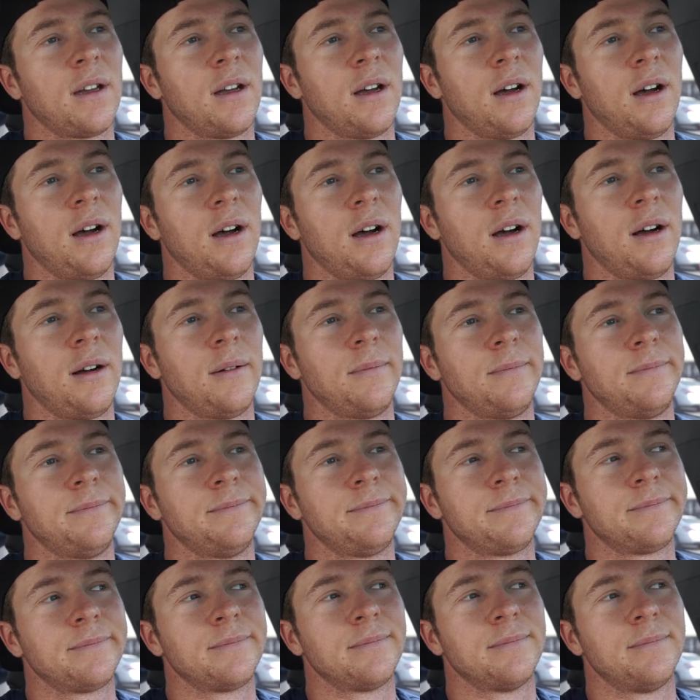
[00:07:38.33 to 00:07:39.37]
Um,
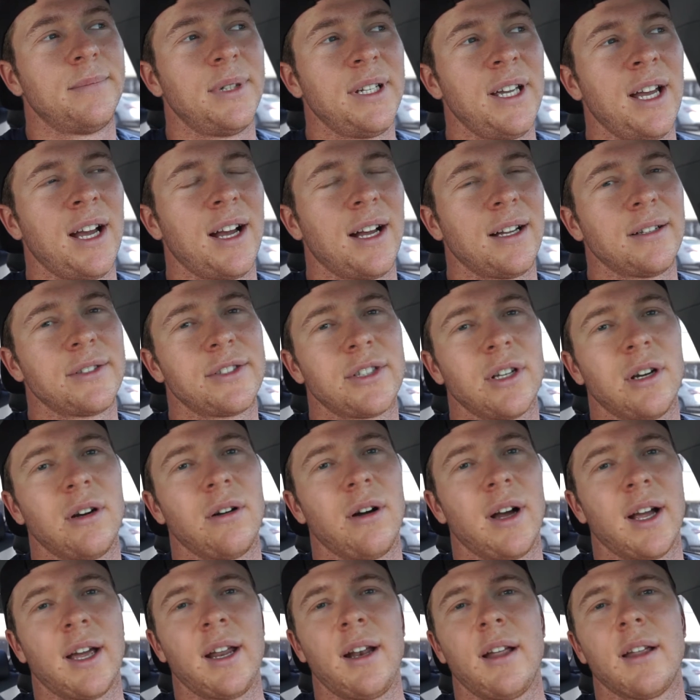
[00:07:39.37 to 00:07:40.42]
But yeah,
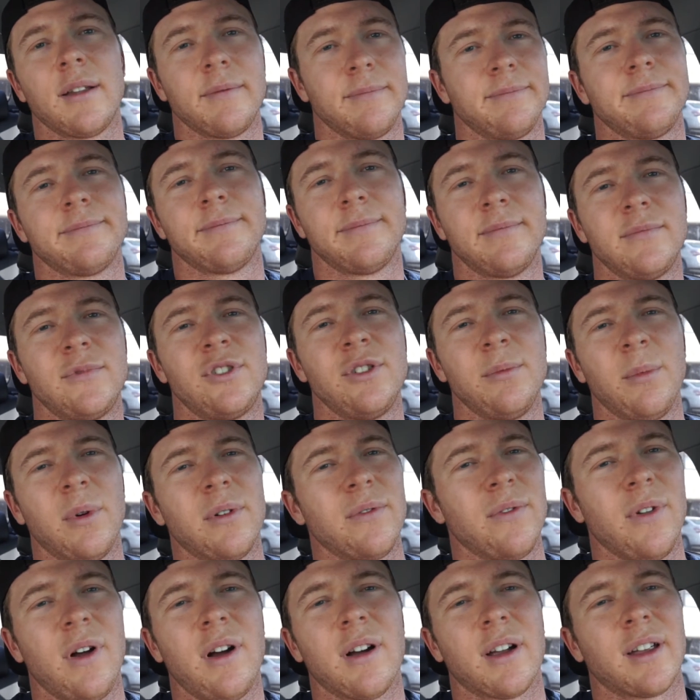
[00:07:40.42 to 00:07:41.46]
so I gotta do
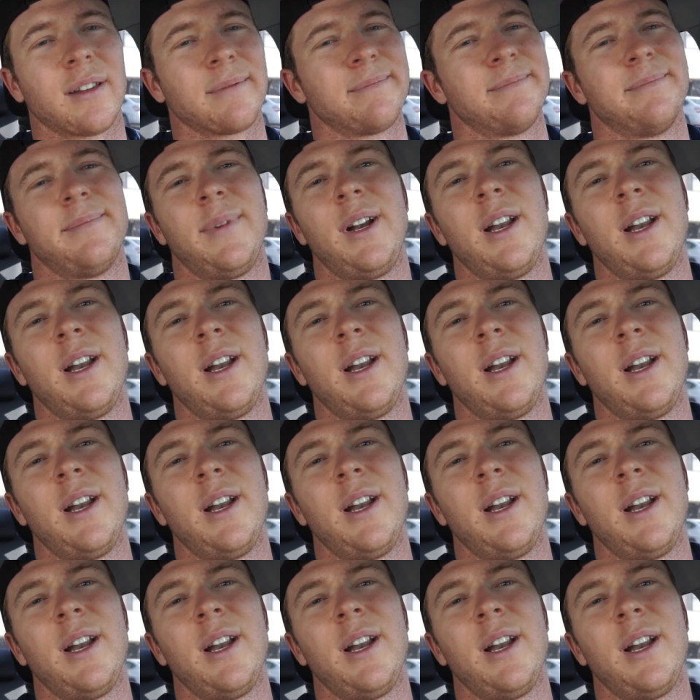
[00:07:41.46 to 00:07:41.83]
more vlogging.